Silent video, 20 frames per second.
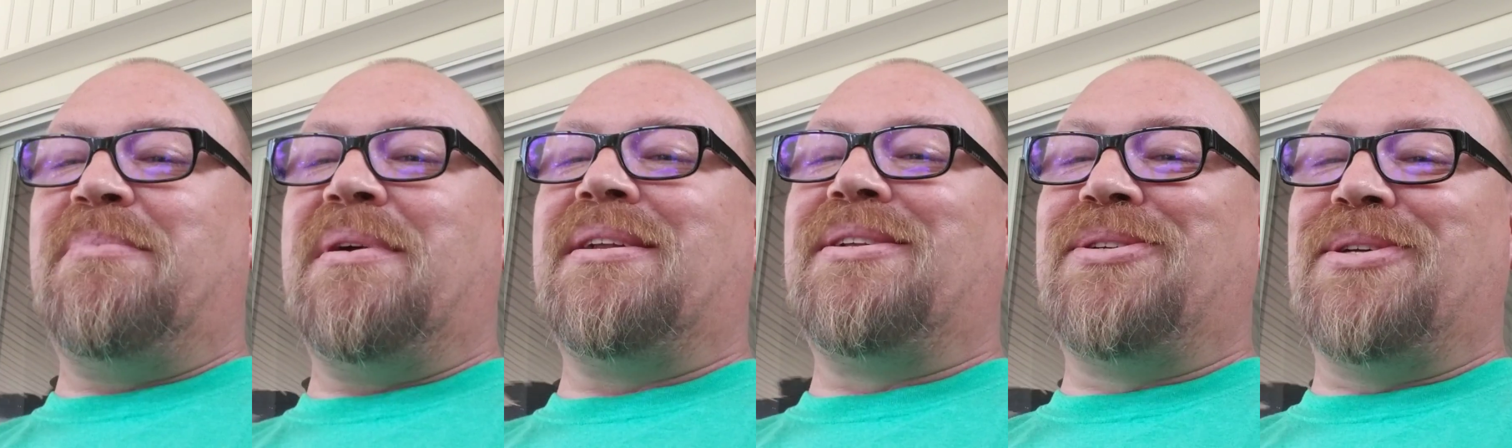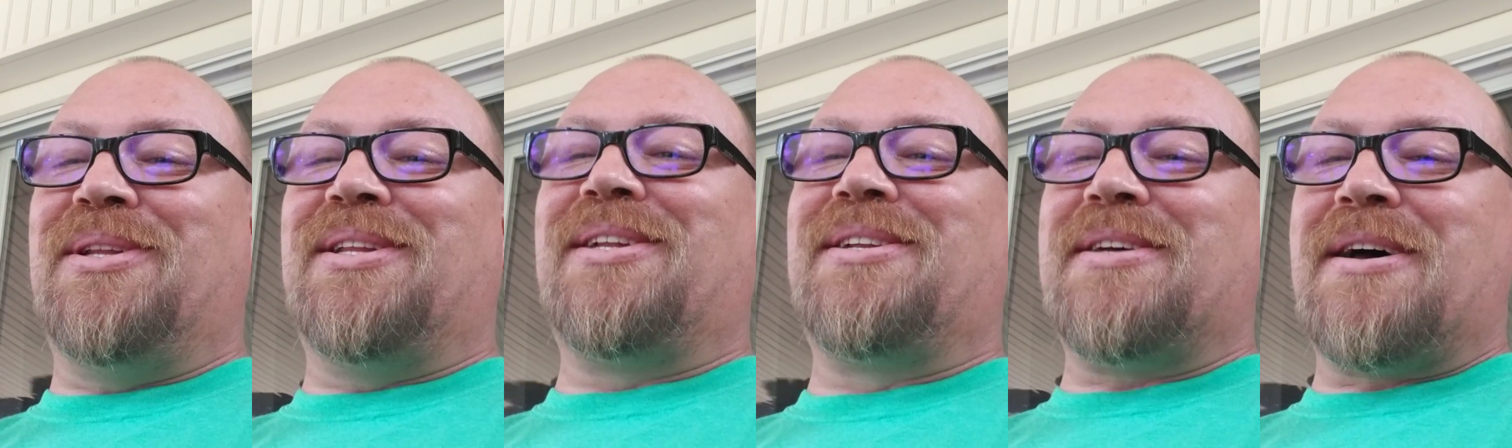been
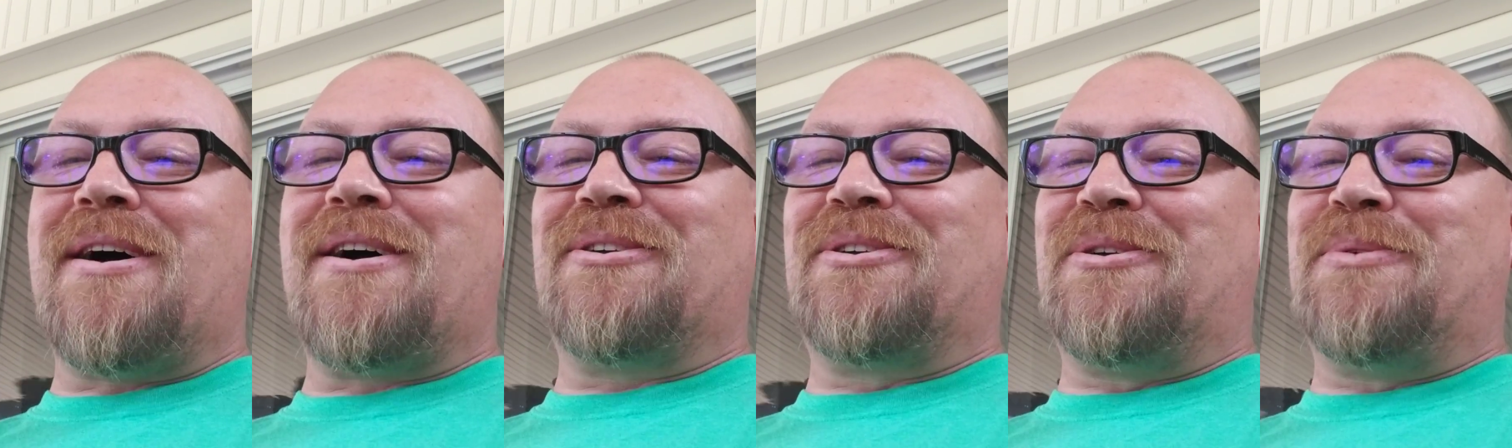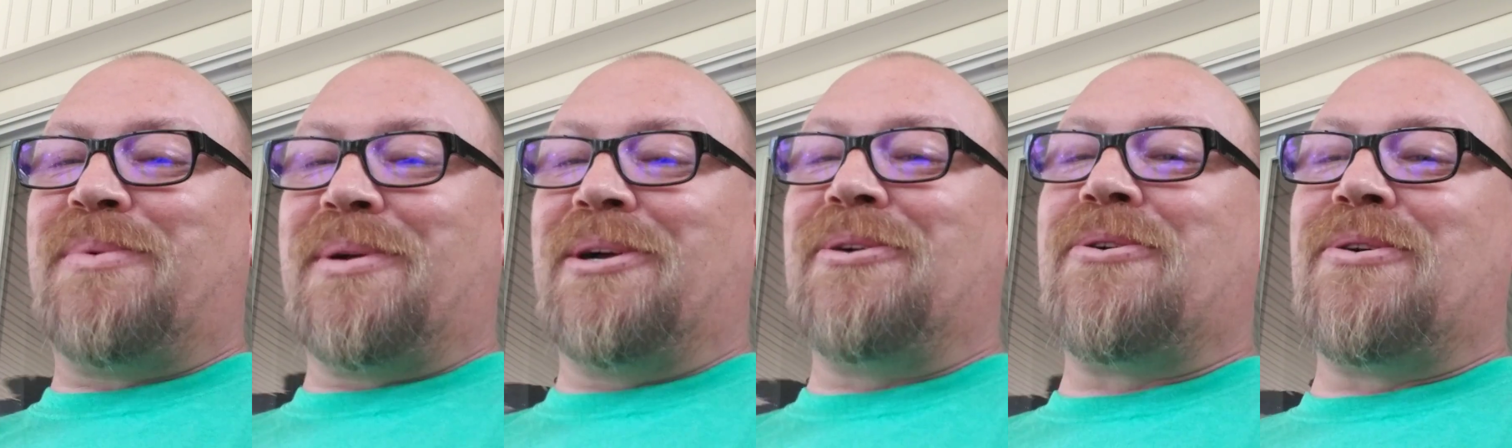to the doctor
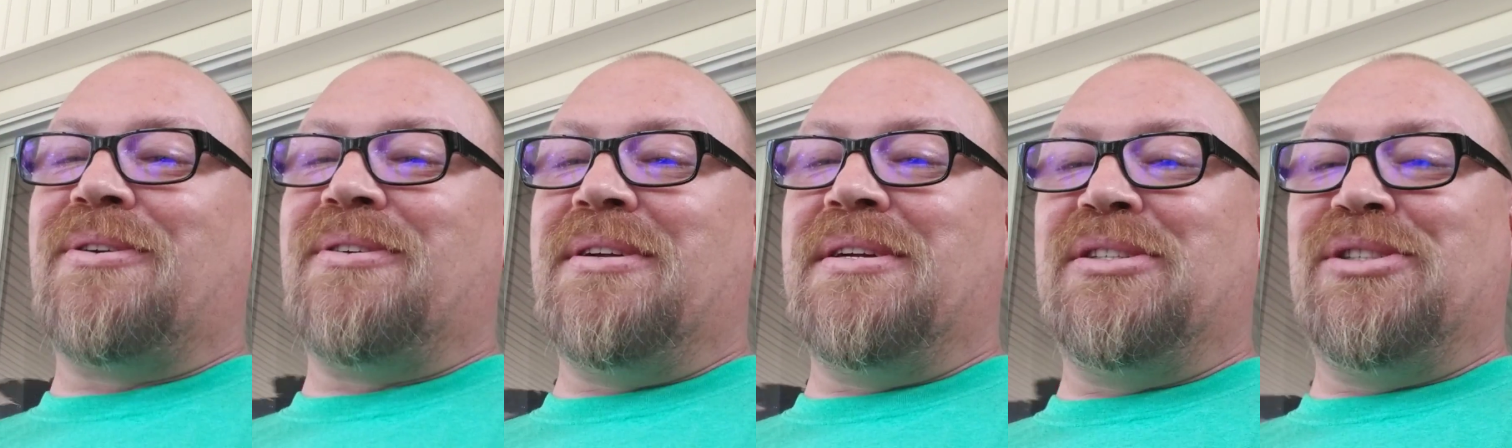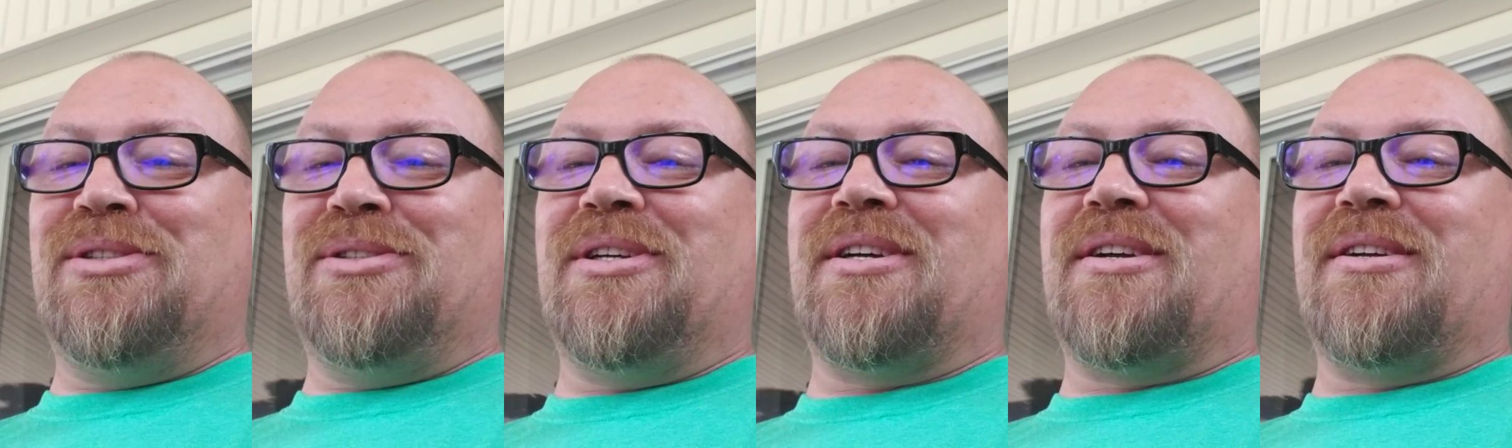regarding this
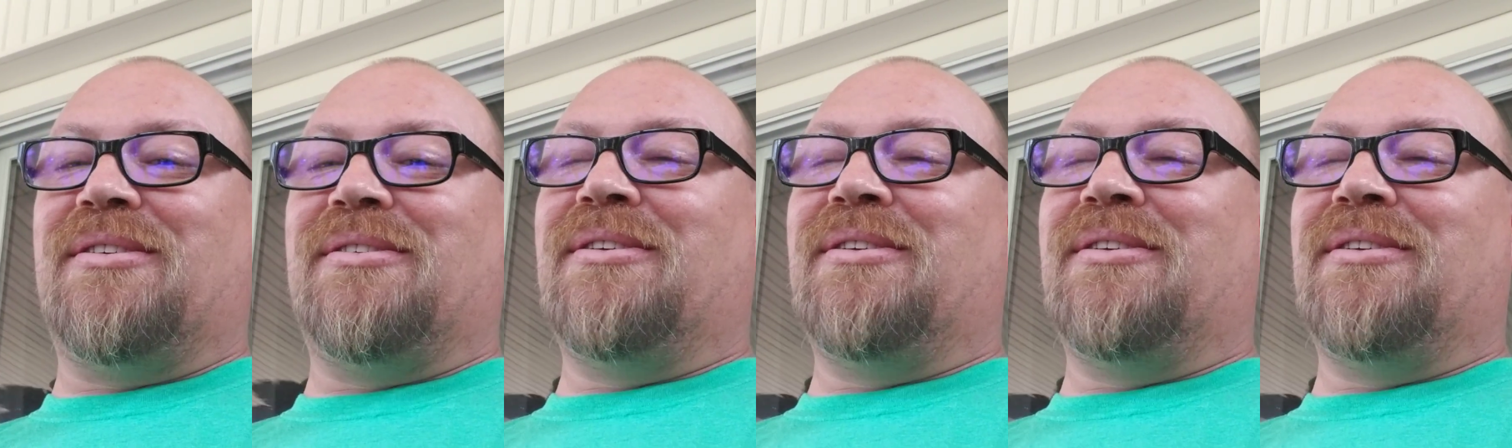shit.